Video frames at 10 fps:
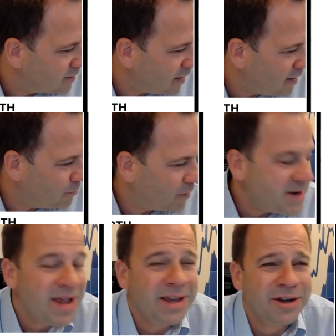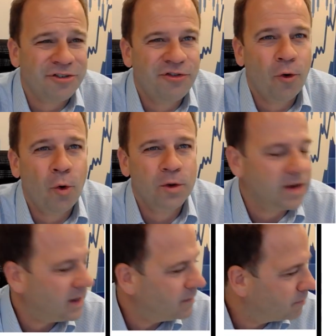anywhere near
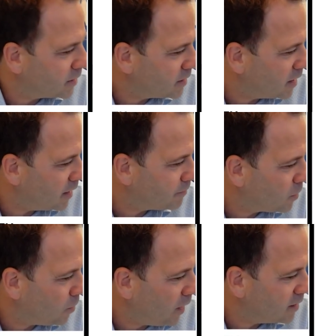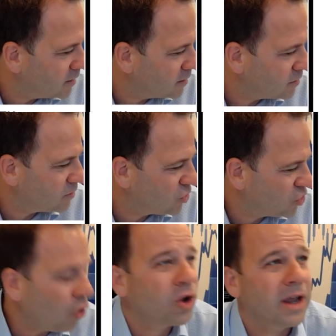forty, but um, quite
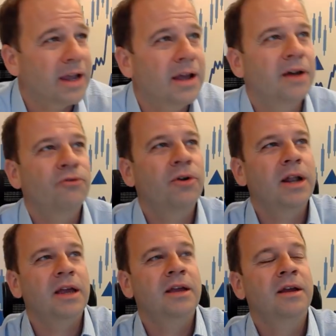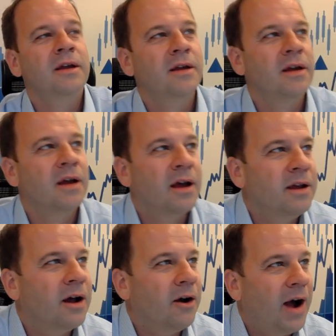shocking, and really,
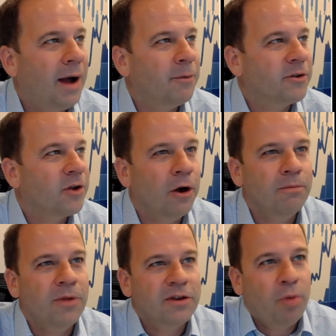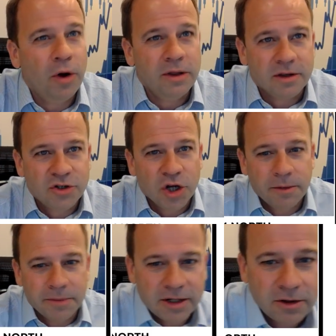you know, hammers home this point that
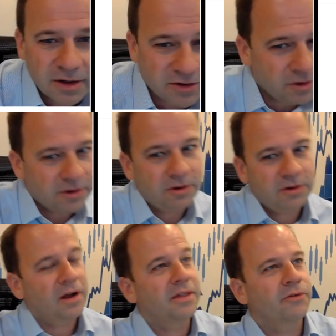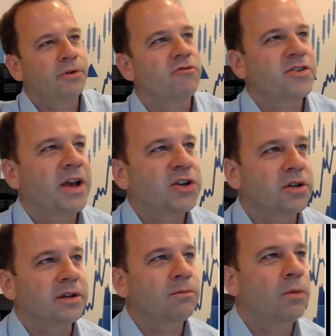Germany, look, this look, looks like they're in
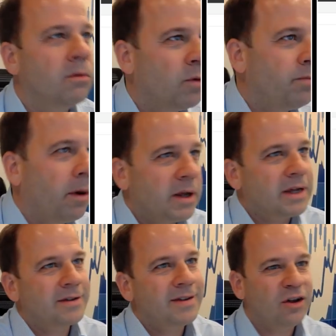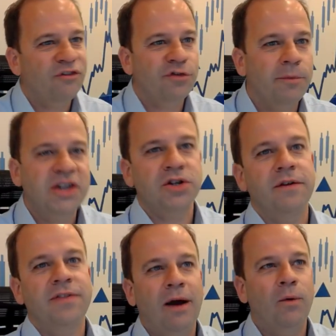recession, and we're, we're probably going to see confirmation
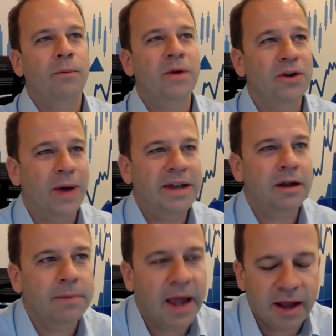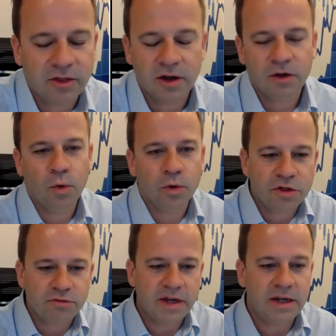of that when we do end up getting the
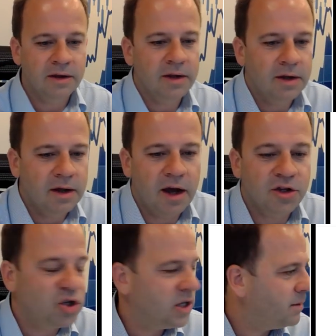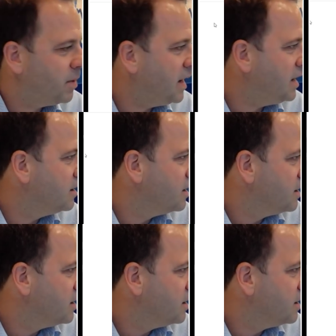quarter three uh, G D P